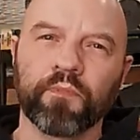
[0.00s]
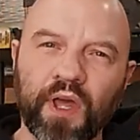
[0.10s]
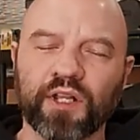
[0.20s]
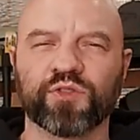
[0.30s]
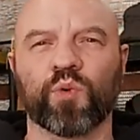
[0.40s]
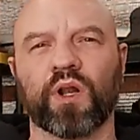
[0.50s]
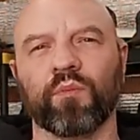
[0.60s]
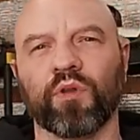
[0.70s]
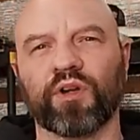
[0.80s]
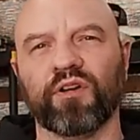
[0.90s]
That's what
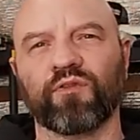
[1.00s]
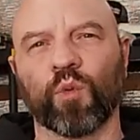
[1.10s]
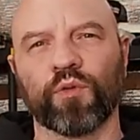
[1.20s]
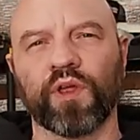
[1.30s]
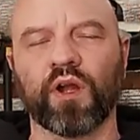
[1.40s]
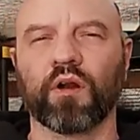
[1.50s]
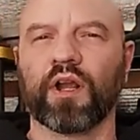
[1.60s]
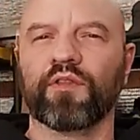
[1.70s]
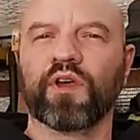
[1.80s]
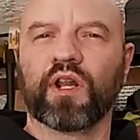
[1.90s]
I'm looking for there,
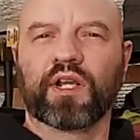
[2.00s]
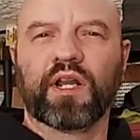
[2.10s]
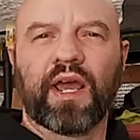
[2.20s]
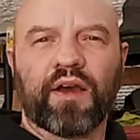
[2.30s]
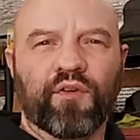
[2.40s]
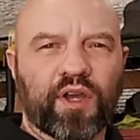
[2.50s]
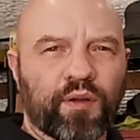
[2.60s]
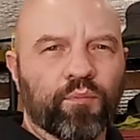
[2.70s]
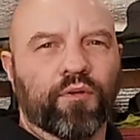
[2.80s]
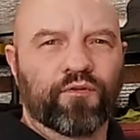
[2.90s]
and then I can have
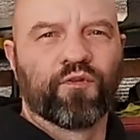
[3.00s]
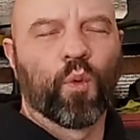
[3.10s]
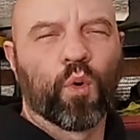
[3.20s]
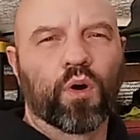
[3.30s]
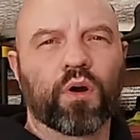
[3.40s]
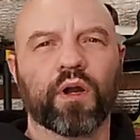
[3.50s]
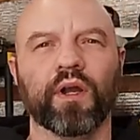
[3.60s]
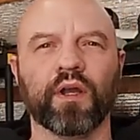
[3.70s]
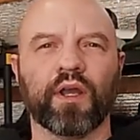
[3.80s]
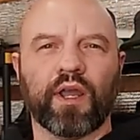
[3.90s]
a before
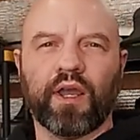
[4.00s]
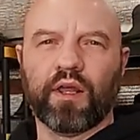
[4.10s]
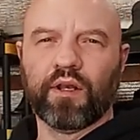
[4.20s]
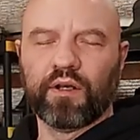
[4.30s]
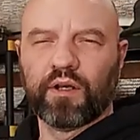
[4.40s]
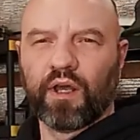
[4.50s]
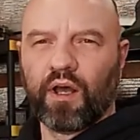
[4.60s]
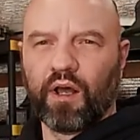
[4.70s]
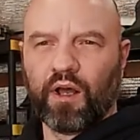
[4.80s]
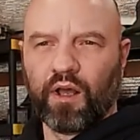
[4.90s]
and
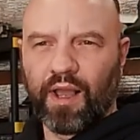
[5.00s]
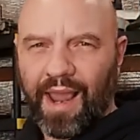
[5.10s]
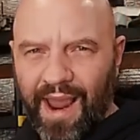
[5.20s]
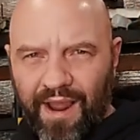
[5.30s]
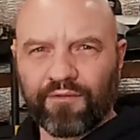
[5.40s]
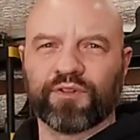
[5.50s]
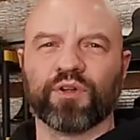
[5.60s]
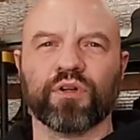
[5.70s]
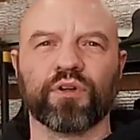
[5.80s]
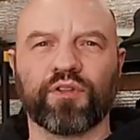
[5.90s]
uh,
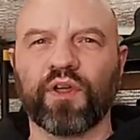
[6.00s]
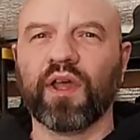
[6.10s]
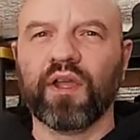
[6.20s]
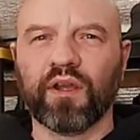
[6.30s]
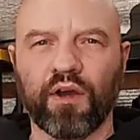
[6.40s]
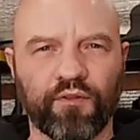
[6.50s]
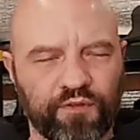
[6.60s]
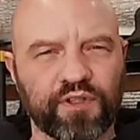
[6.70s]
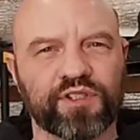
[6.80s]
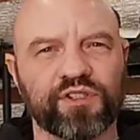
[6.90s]
after thing
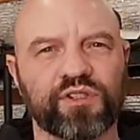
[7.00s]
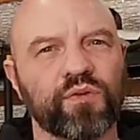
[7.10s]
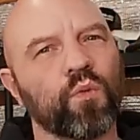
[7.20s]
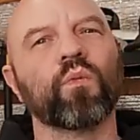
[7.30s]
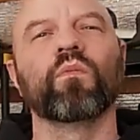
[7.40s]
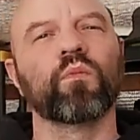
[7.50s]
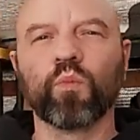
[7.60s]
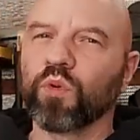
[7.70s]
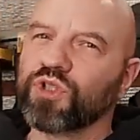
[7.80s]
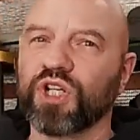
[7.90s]
of this is
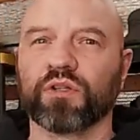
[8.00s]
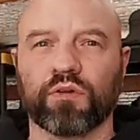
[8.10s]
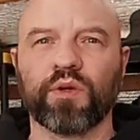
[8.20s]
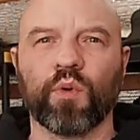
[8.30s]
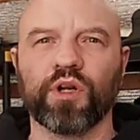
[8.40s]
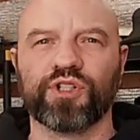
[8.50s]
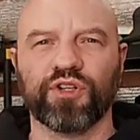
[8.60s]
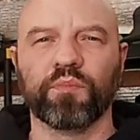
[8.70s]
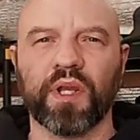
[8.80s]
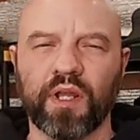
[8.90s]
well, generally what it
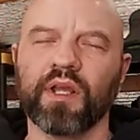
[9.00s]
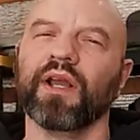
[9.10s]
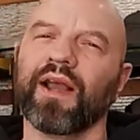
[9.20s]
should be.